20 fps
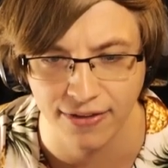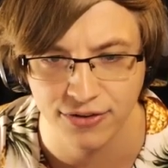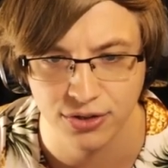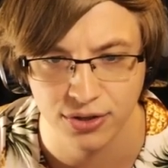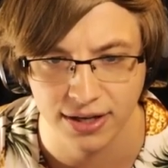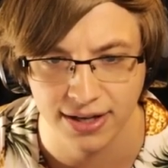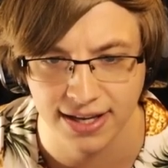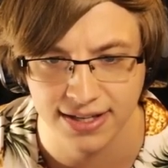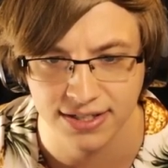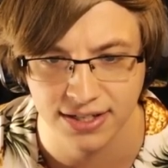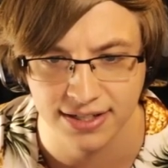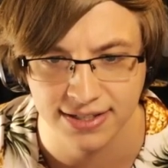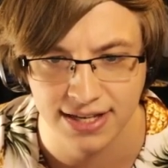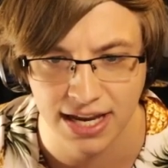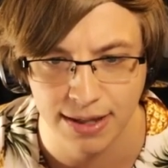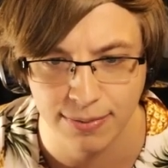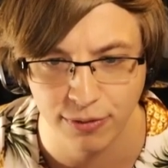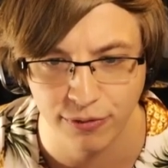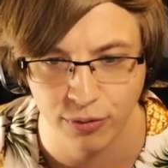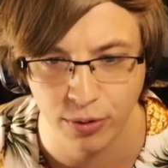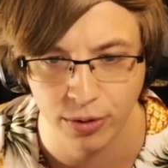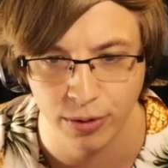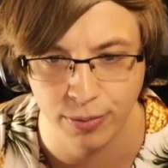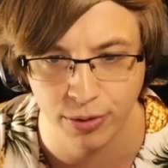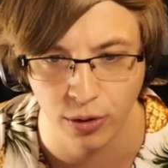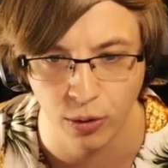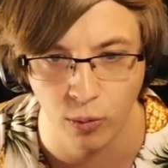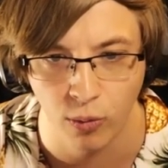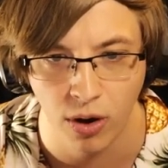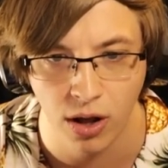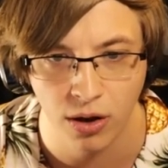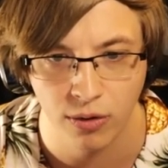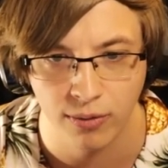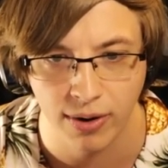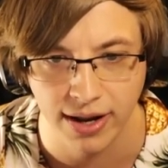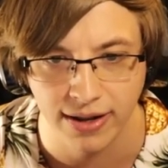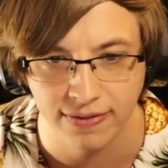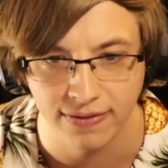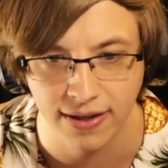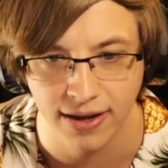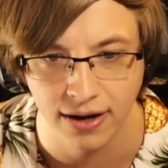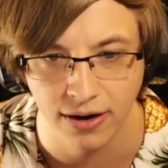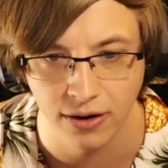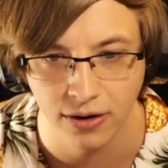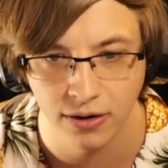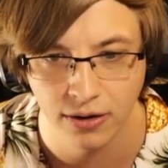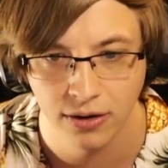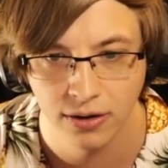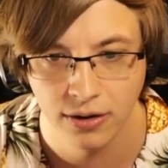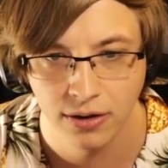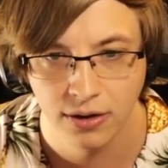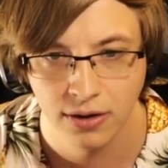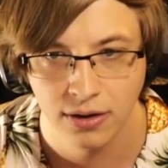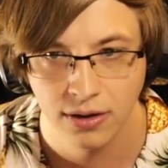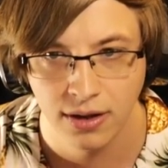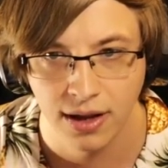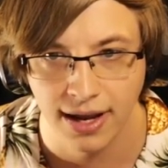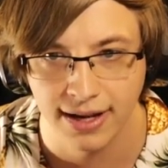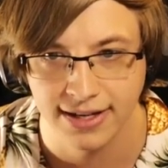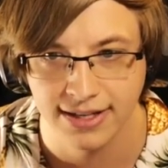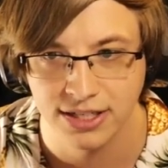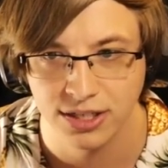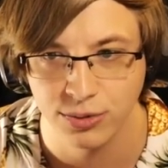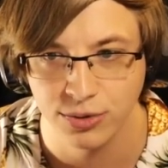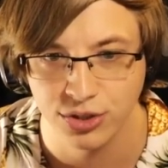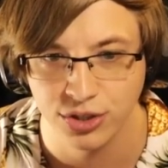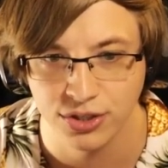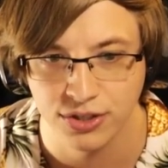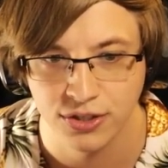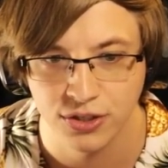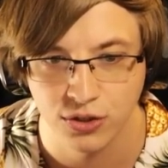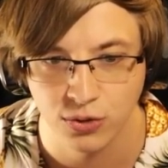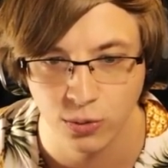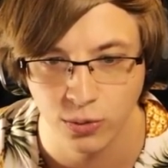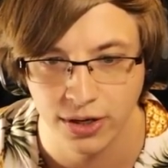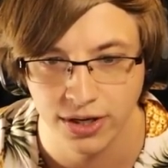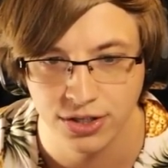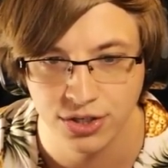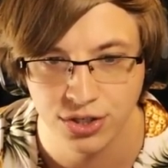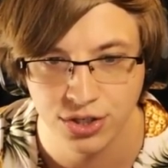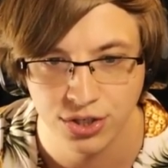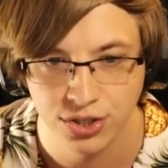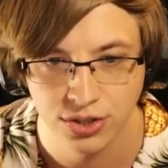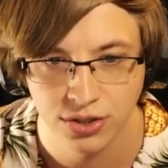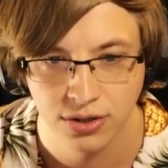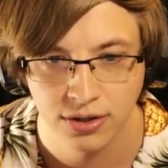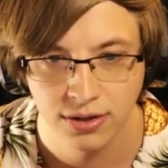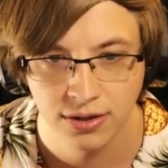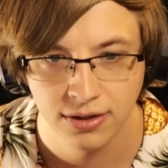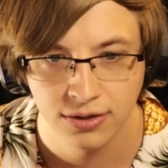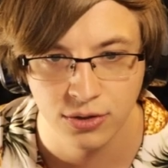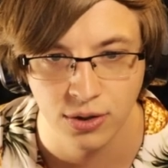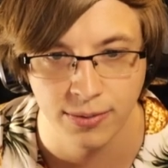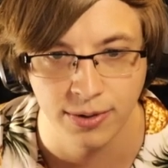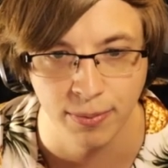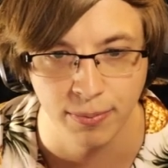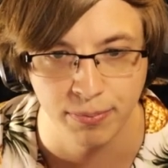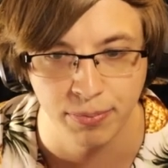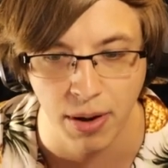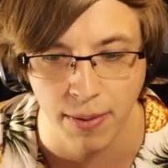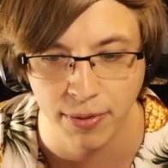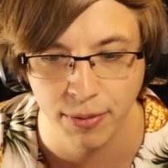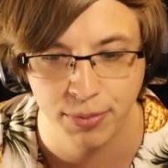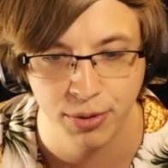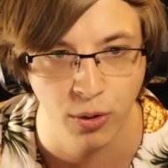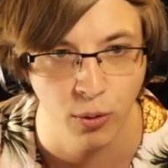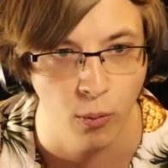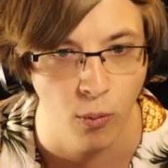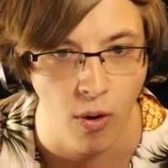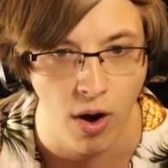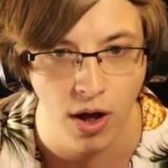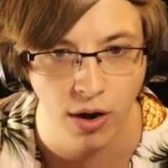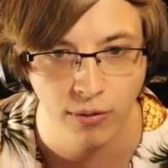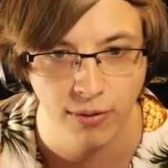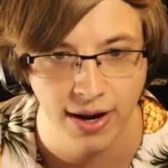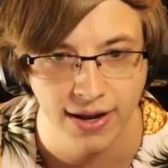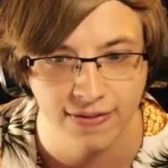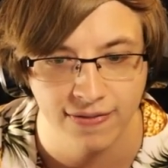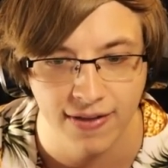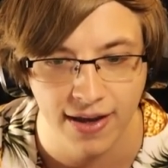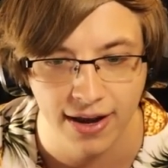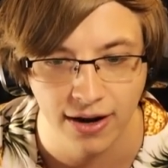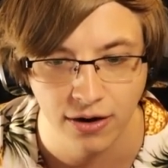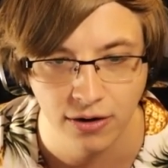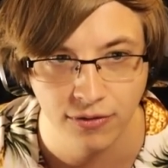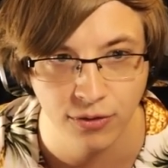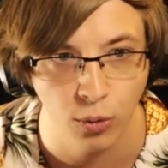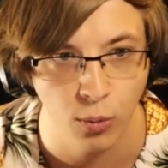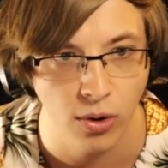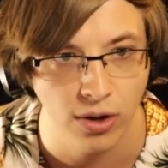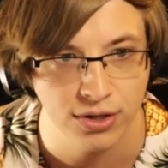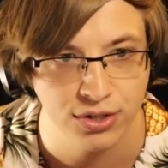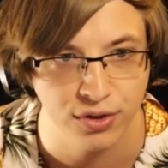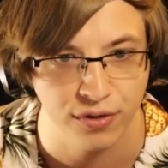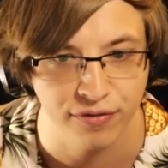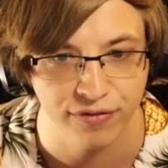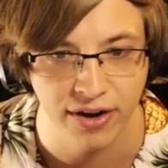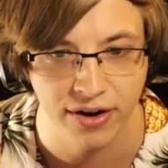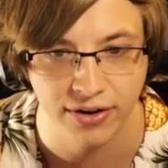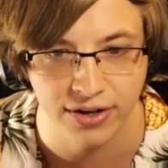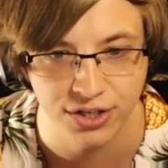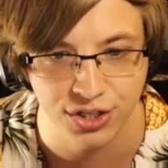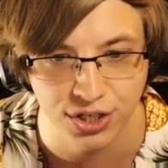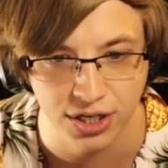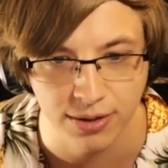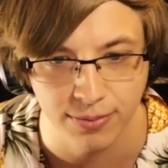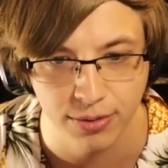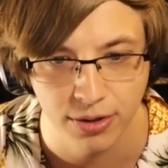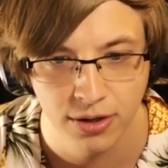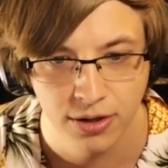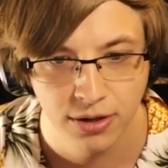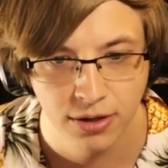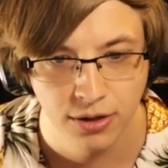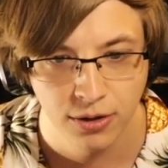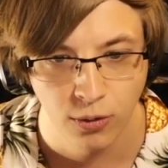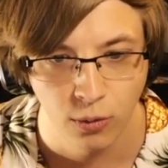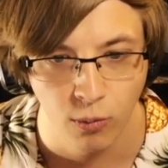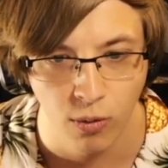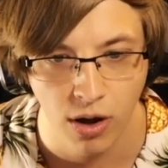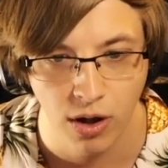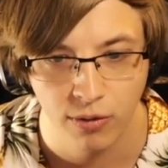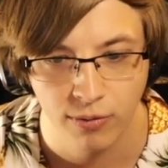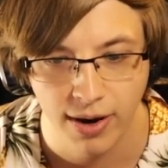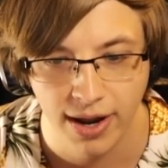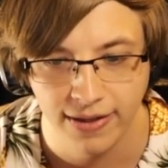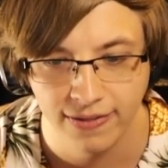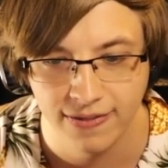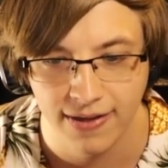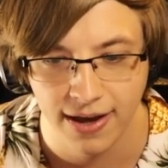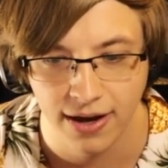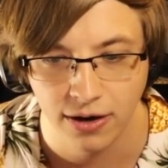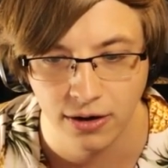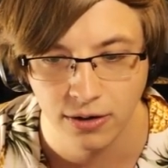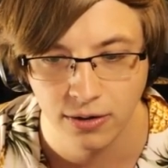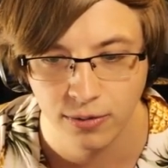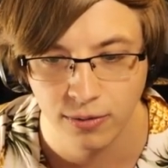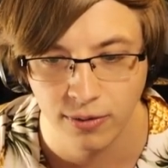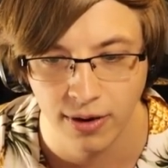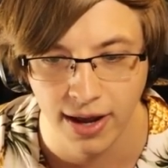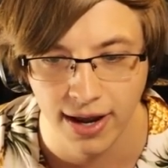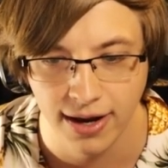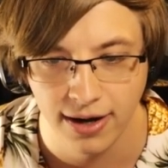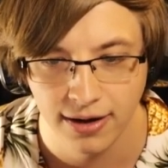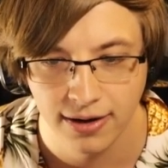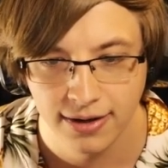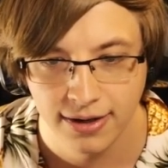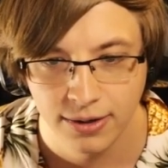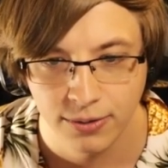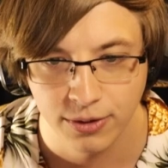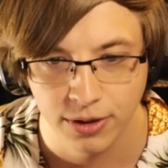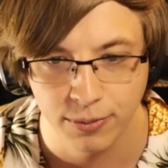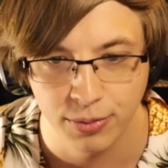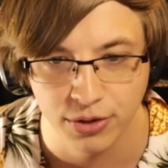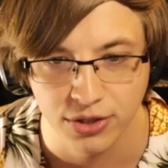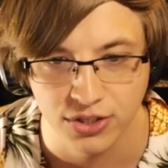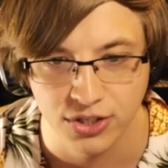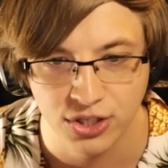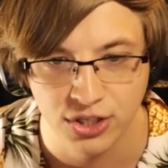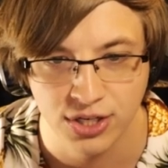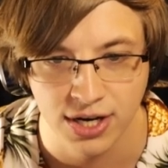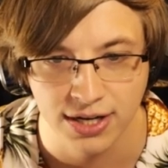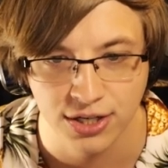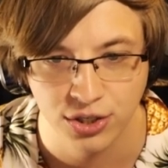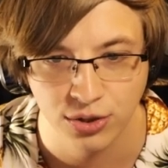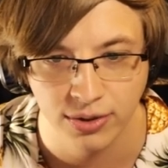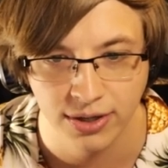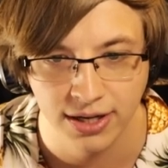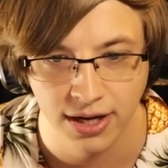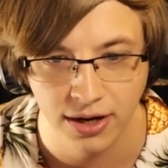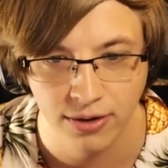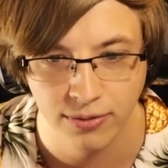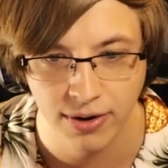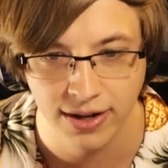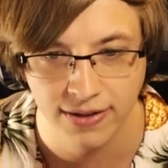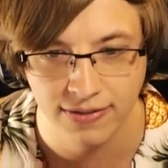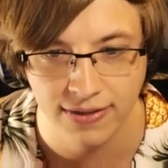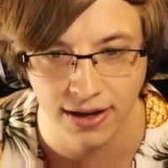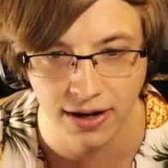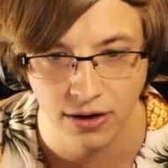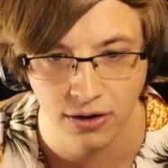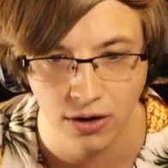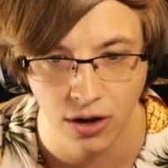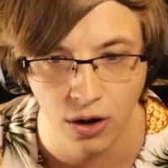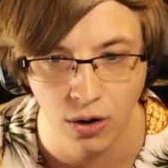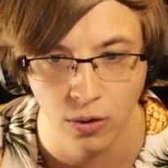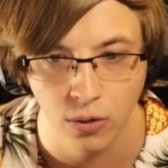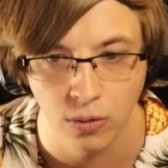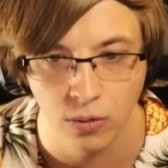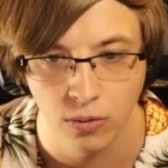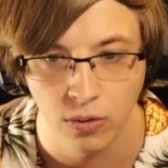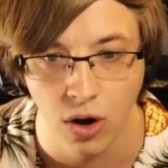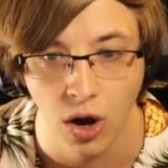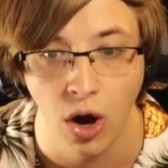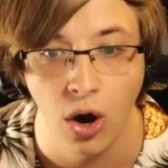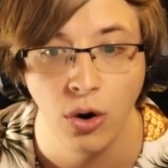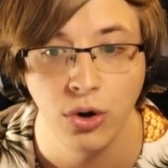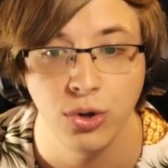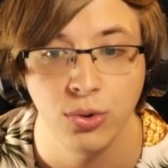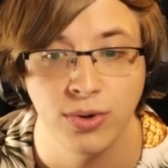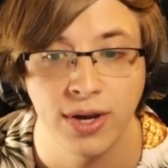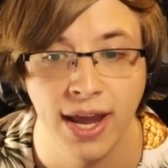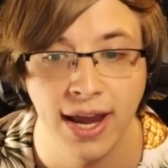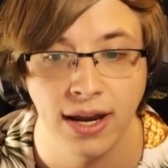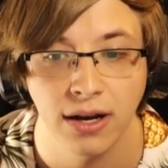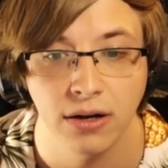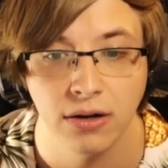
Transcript: So like as an example, if we were to put a wall right there, I guess it would just switch. So I'm gonna I'm gonna put a wall right there. The walls are very cheap. Wall right there, right? We're gonna put a sentry gun right there. Oh, oh, you can't.